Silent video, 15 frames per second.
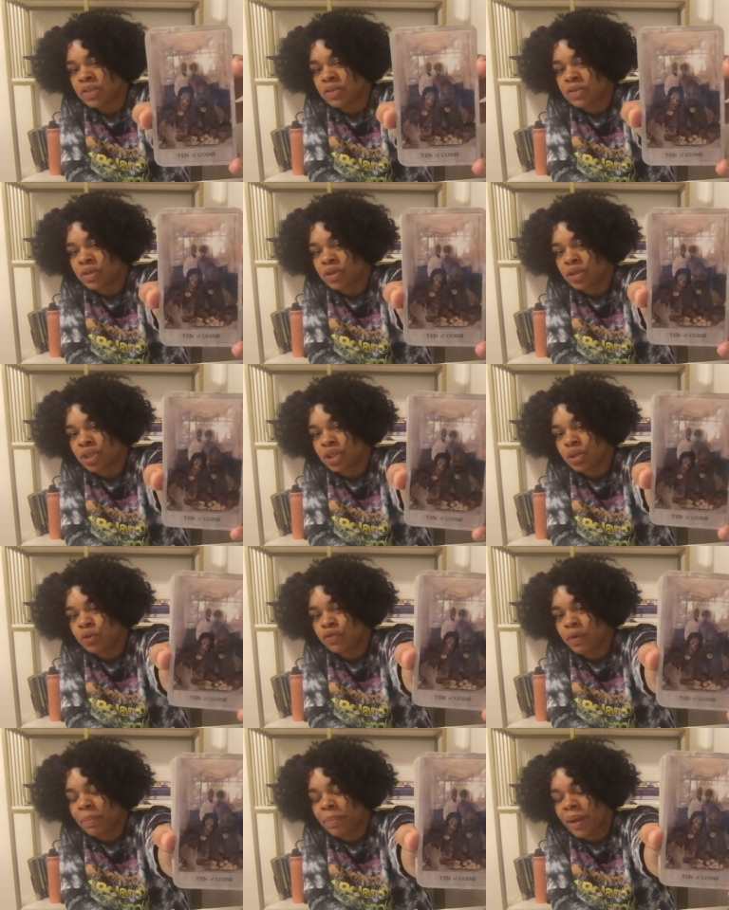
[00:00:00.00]
There are
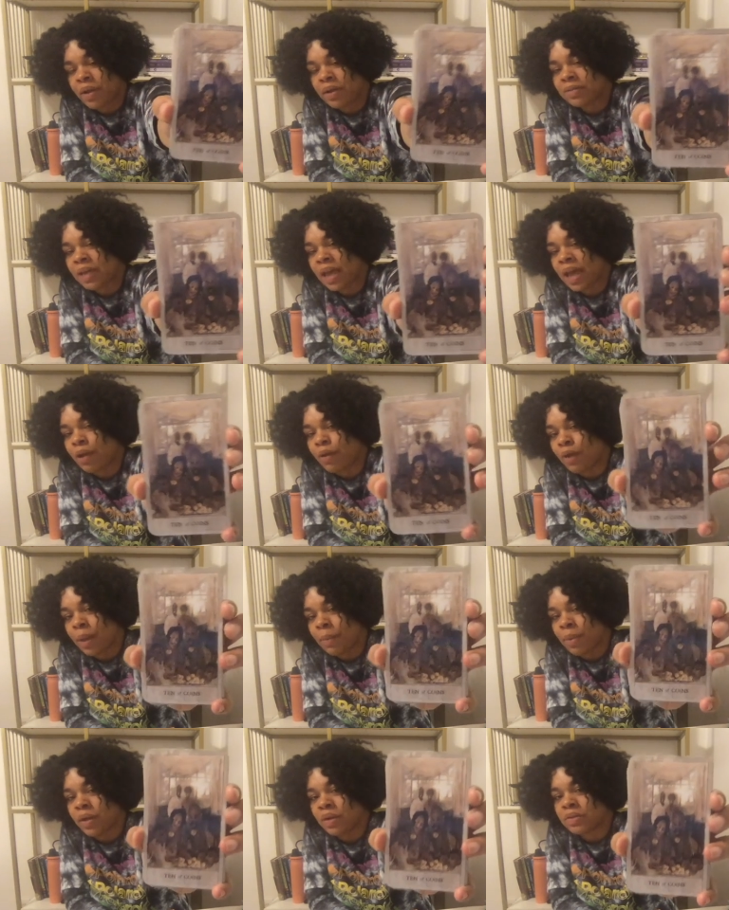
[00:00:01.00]
children, parents, and
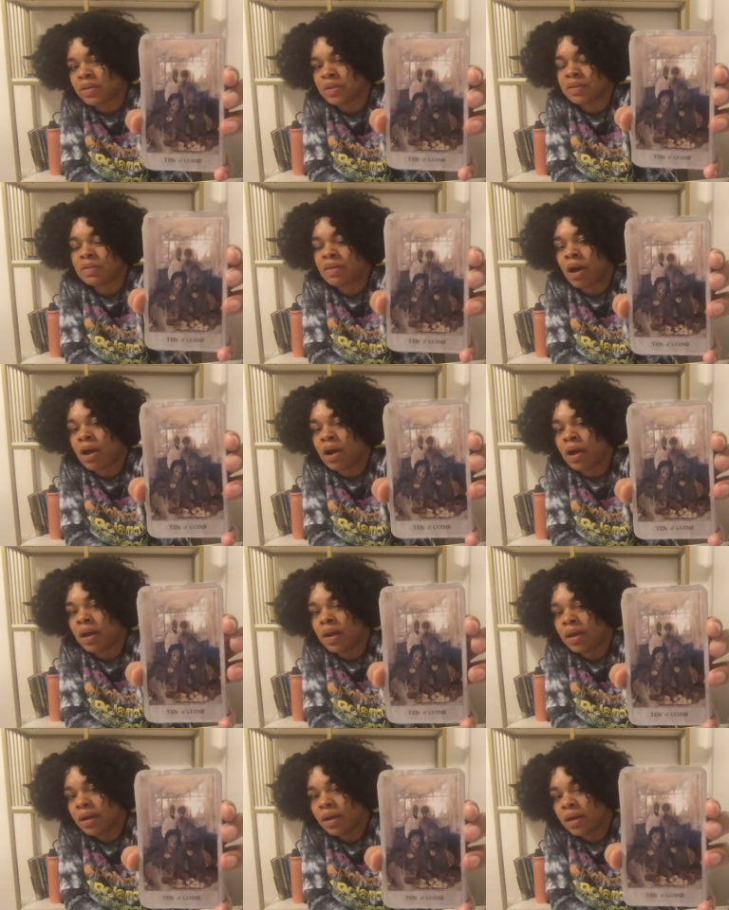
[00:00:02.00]
grandparents in this card,
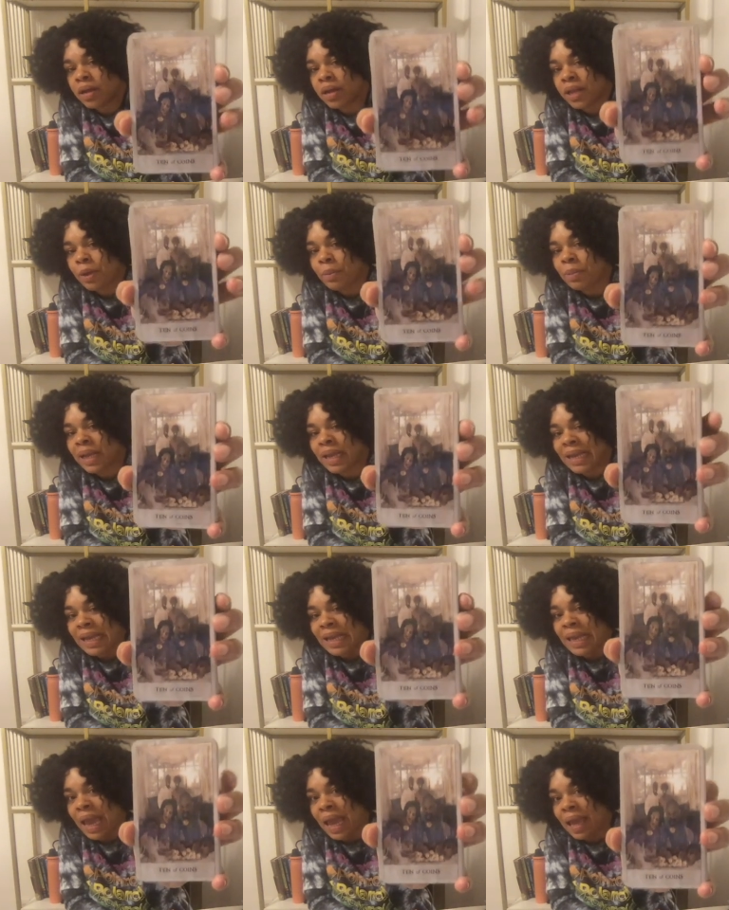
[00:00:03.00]
and they're playing a
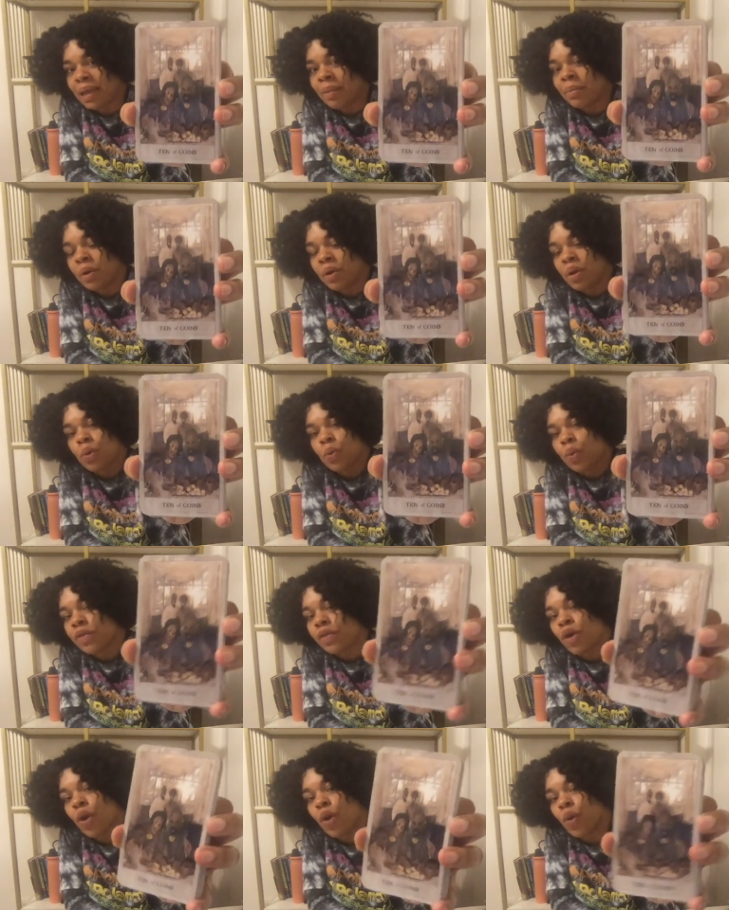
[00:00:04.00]
game with
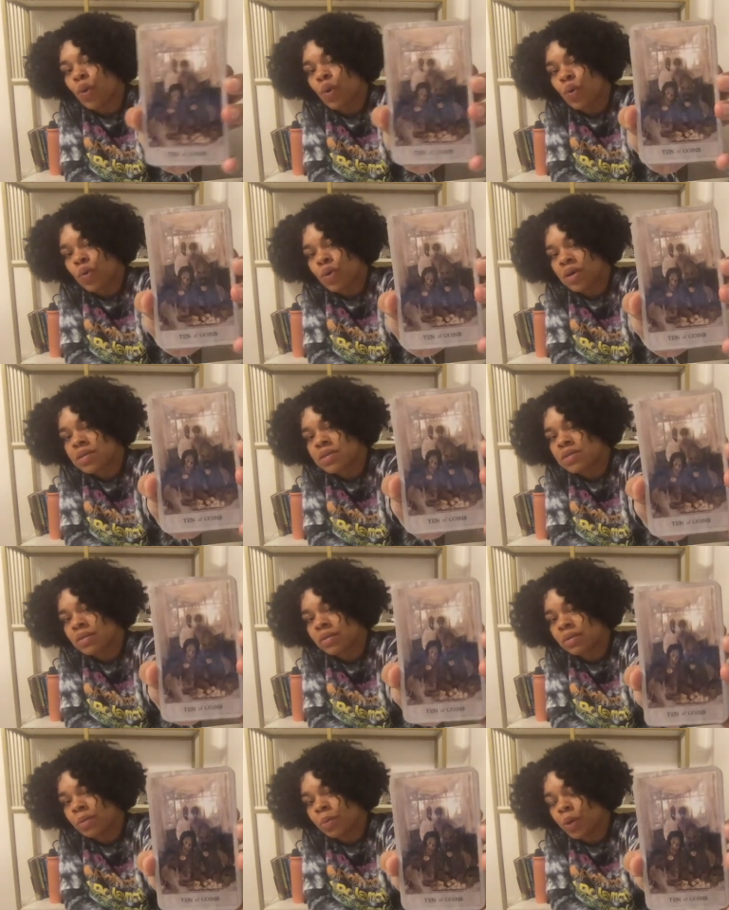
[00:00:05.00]
gold coins.
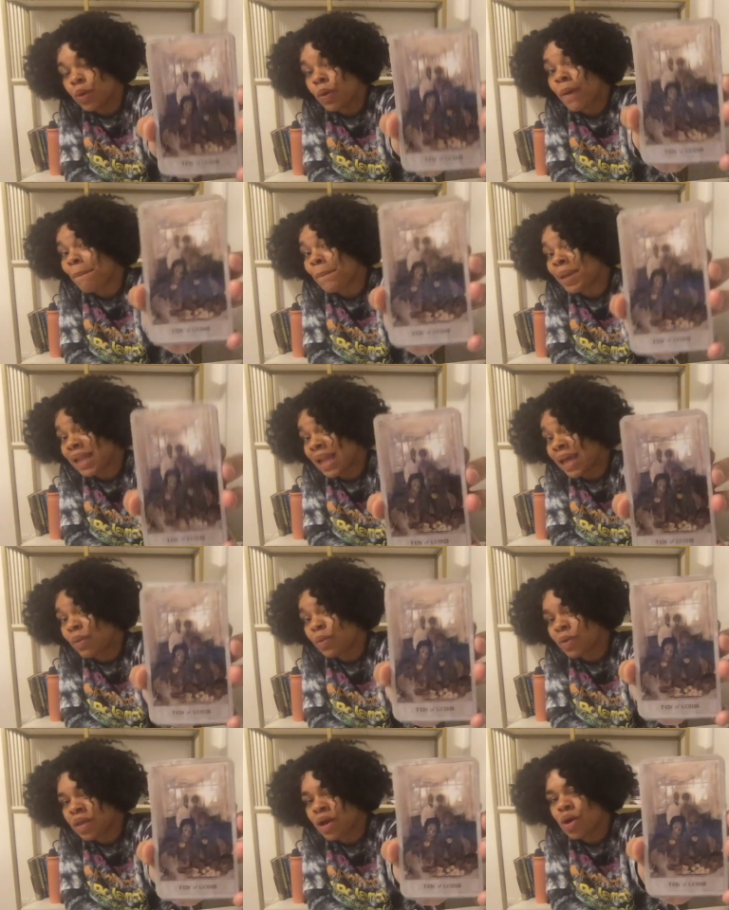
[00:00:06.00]
When you can play
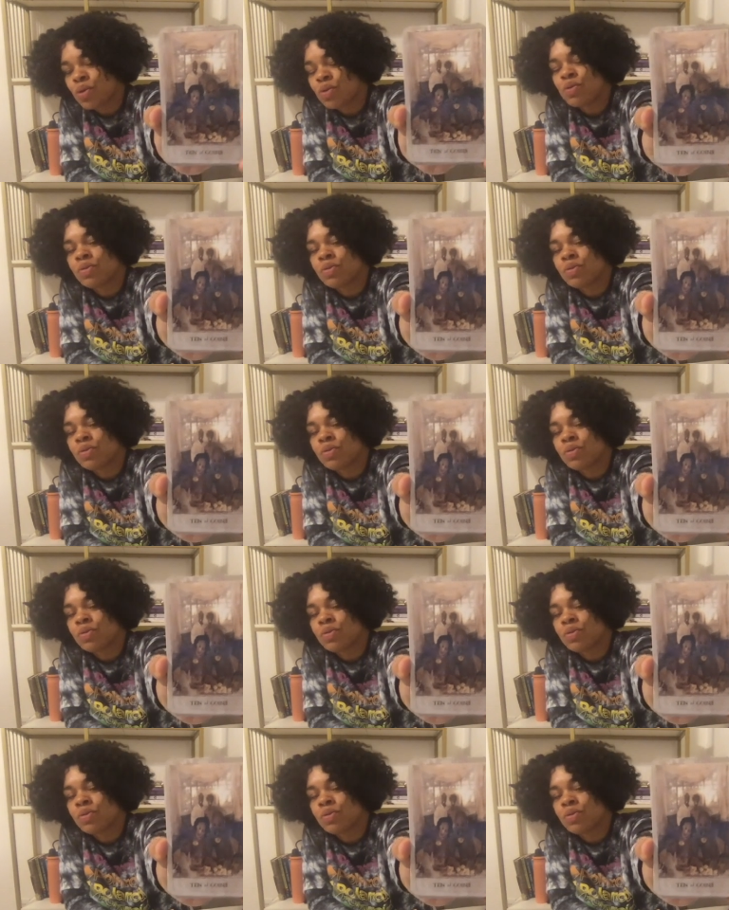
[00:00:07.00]
with gold,